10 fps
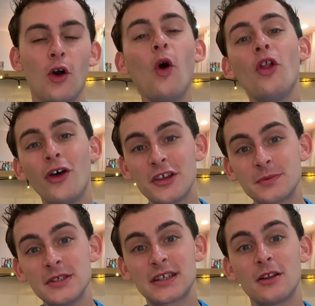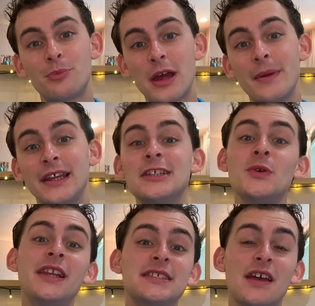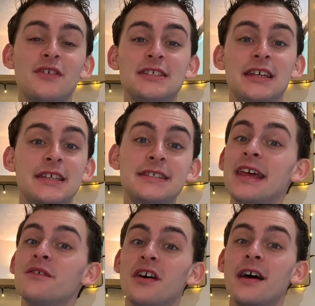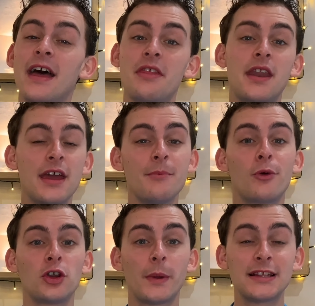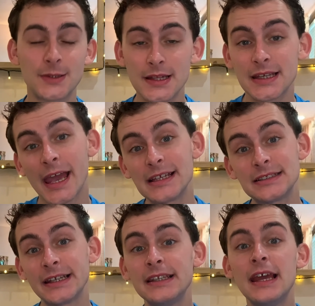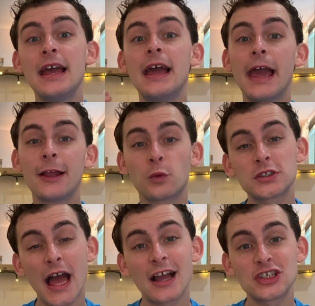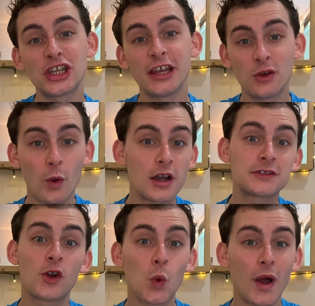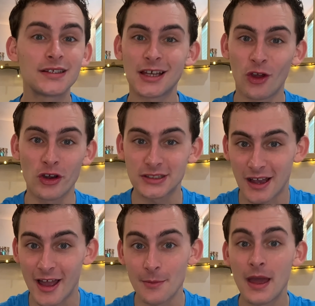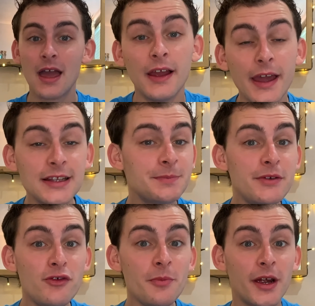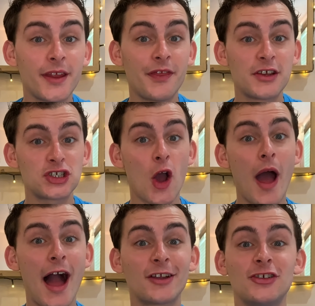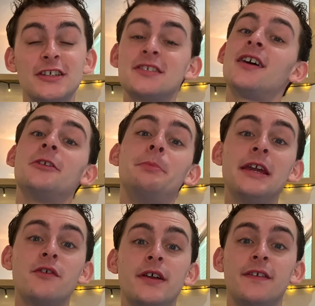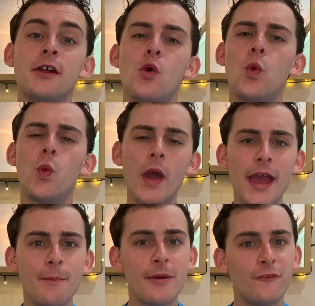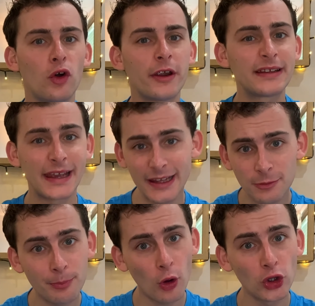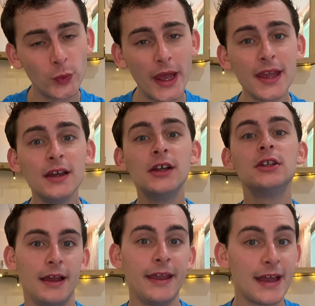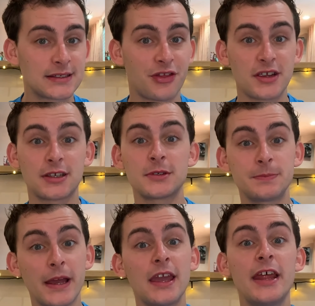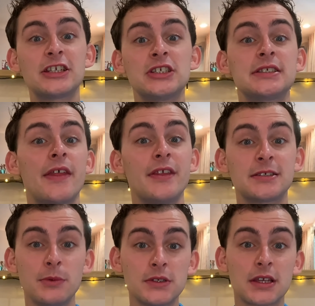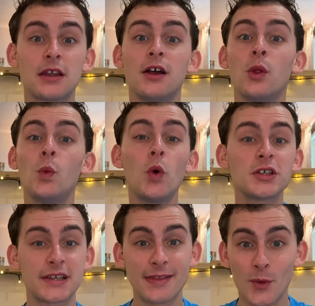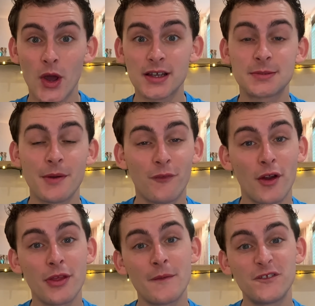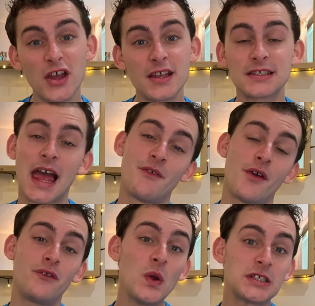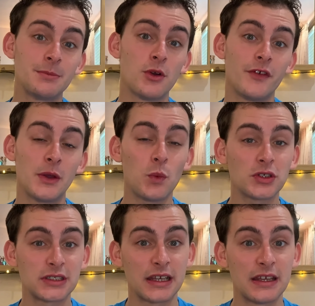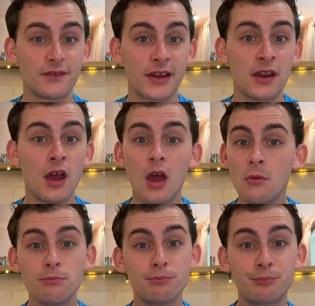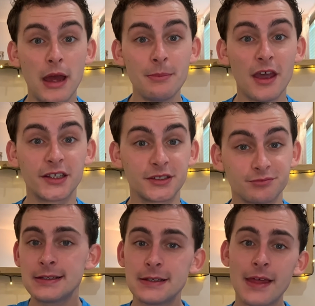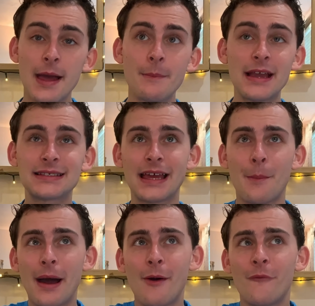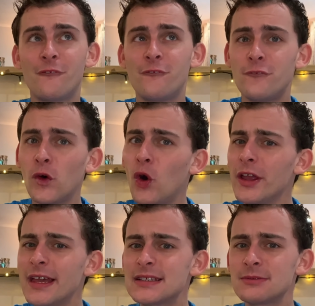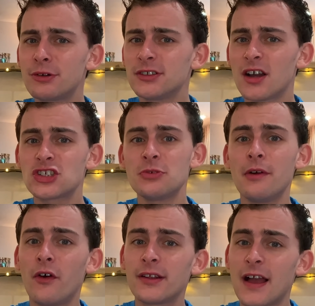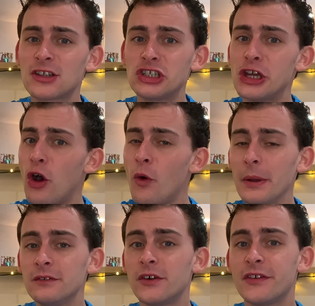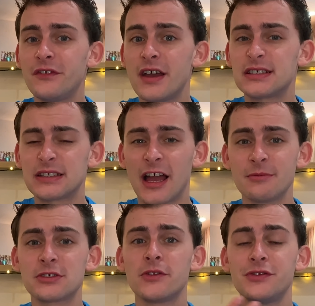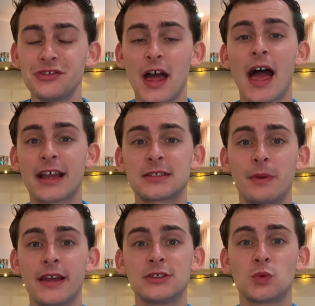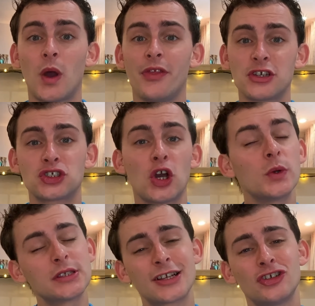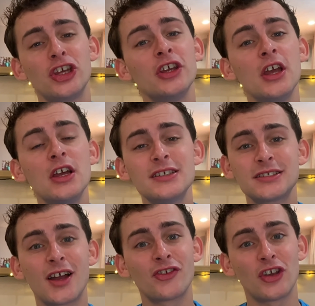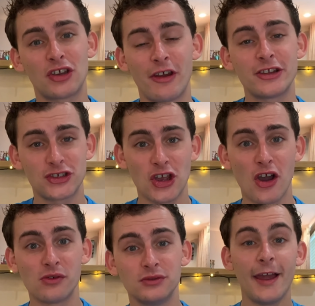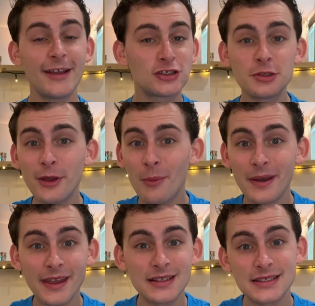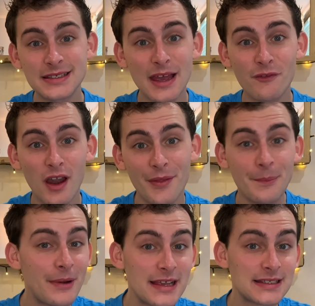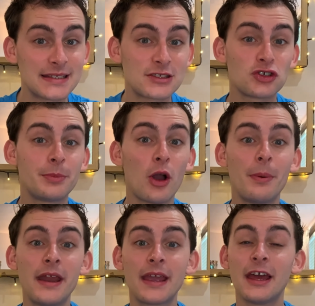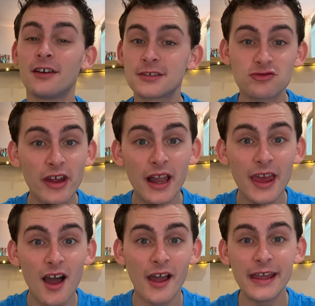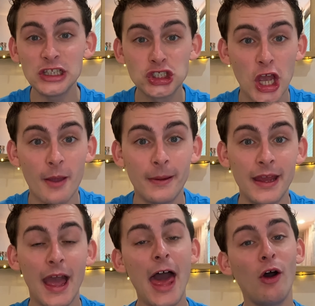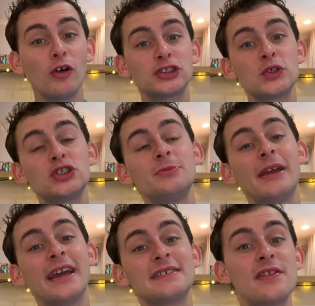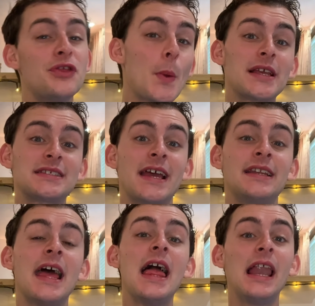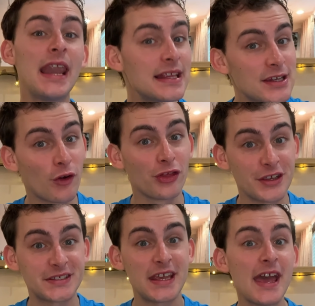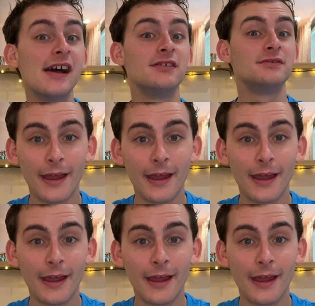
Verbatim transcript: Although this musical premiered in 2017 in Denver and then hit Broadway in 2018, it was actually in works for quite a long time. It's been rumored that the show actually started being written way before it hit Broadway, Yes, there's some speculations that this musical was in the works before the first ever Frozen movie was even premiered. So that makes it about four years in production before it's actually opened for the first time, so that explains why this show is actually such a great show. It should be opening in several other places. It should be opening in Australia, in Germany, and also should be hitting the West End later on this year.